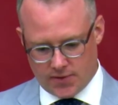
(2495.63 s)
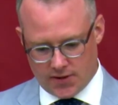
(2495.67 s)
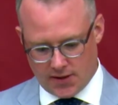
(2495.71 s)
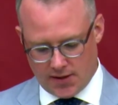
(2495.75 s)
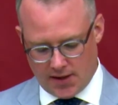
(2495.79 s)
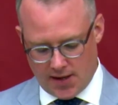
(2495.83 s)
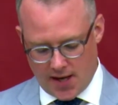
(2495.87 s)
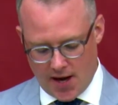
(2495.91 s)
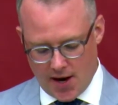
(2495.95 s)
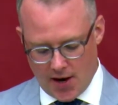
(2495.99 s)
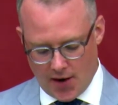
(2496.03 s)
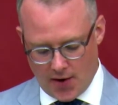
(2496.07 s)

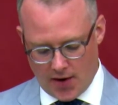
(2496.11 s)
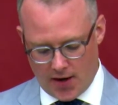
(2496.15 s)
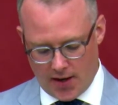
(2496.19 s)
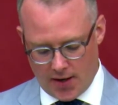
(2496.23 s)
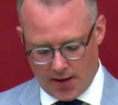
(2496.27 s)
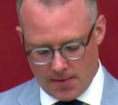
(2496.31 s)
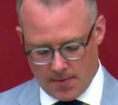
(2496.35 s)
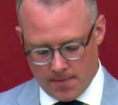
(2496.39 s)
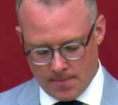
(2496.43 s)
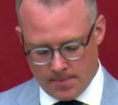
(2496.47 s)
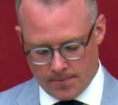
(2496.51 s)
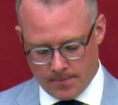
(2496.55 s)

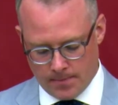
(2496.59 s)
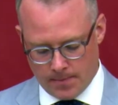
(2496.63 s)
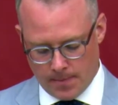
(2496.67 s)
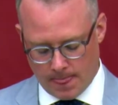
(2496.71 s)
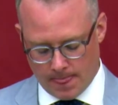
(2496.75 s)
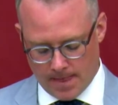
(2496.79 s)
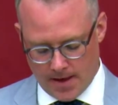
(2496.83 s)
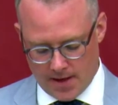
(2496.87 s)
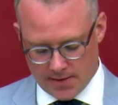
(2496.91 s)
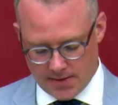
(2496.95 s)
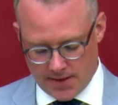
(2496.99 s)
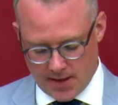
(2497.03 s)
carry,
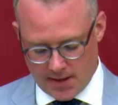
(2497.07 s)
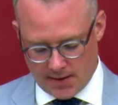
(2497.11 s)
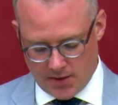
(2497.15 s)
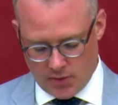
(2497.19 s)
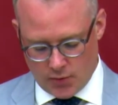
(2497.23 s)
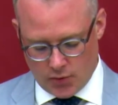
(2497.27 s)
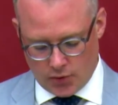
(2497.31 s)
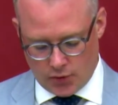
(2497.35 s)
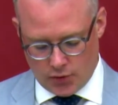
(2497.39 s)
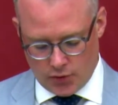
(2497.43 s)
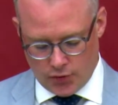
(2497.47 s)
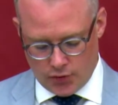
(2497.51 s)
is that they
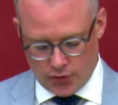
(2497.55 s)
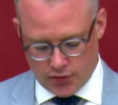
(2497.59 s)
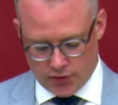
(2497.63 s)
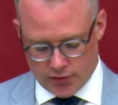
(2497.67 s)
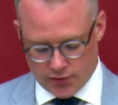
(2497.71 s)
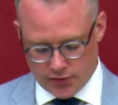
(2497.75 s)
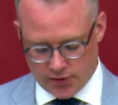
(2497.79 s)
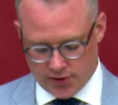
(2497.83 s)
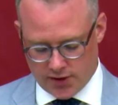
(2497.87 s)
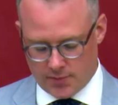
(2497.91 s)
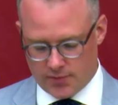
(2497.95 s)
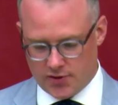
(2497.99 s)
will lose their
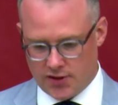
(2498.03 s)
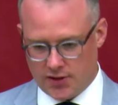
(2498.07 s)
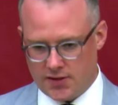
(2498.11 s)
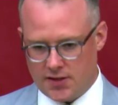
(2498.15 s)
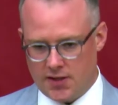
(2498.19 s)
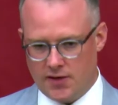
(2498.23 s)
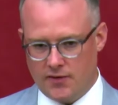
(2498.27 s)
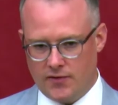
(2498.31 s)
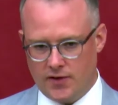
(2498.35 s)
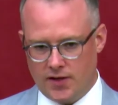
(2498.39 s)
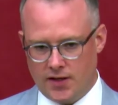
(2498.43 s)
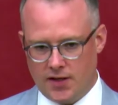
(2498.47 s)

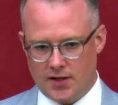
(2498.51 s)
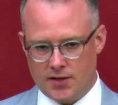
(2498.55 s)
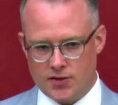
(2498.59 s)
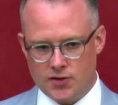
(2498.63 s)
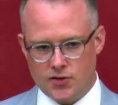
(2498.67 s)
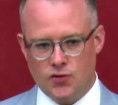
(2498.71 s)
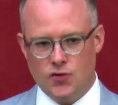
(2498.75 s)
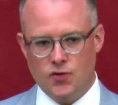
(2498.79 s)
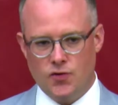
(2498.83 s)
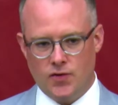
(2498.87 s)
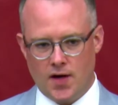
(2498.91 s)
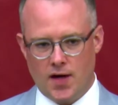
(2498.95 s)
subjectivity, and it's
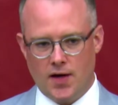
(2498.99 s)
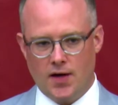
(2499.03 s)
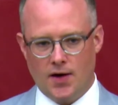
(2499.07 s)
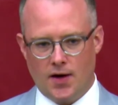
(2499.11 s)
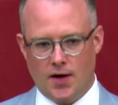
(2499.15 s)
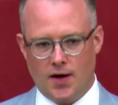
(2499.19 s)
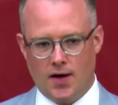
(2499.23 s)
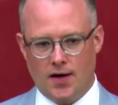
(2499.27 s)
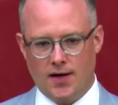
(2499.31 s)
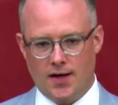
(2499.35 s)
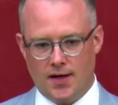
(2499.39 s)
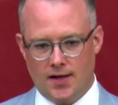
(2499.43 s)
who they
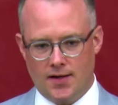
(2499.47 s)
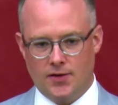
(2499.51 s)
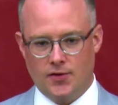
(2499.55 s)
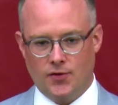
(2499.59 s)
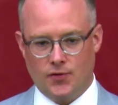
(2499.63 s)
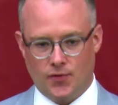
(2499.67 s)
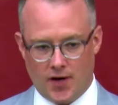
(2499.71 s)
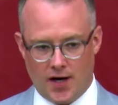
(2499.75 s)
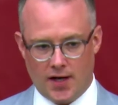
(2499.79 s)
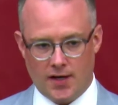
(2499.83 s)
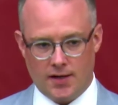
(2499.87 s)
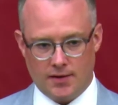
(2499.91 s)
are, and they're
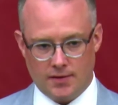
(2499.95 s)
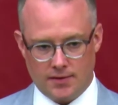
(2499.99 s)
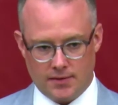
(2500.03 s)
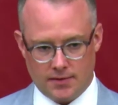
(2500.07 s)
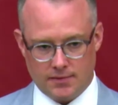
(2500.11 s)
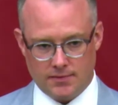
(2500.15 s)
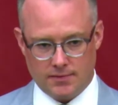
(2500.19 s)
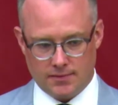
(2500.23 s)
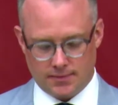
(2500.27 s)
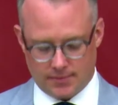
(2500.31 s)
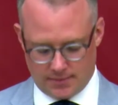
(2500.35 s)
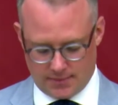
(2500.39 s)
right.
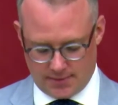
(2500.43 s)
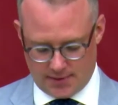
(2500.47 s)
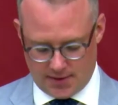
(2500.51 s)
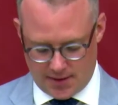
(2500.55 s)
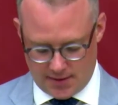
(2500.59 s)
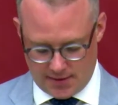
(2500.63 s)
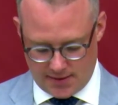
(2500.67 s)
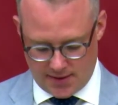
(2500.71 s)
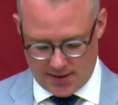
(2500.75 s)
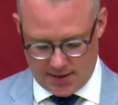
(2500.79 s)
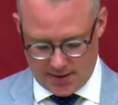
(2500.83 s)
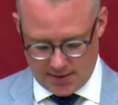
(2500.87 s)

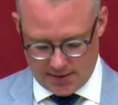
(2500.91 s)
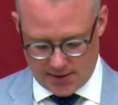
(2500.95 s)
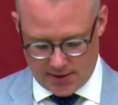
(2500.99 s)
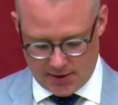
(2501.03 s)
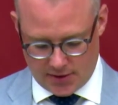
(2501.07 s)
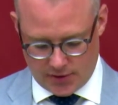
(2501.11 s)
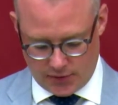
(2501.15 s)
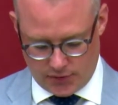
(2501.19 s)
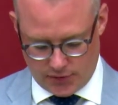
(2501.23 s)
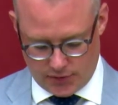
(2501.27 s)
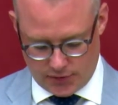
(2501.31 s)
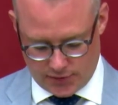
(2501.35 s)
That is how
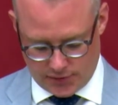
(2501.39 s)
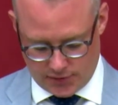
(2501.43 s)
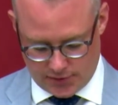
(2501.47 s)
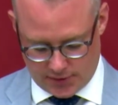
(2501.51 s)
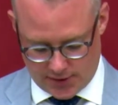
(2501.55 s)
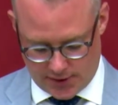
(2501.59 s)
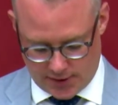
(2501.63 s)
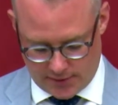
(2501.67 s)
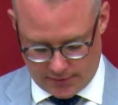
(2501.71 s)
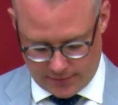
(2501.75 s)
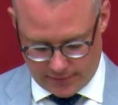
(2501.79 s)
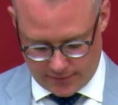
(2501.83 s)
you lose
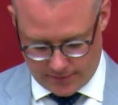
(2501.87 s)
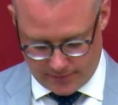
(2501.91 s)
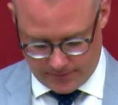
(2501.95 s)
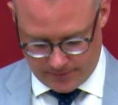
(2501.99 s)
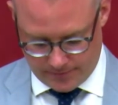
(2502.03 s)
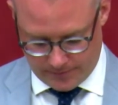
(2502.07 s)
yourself.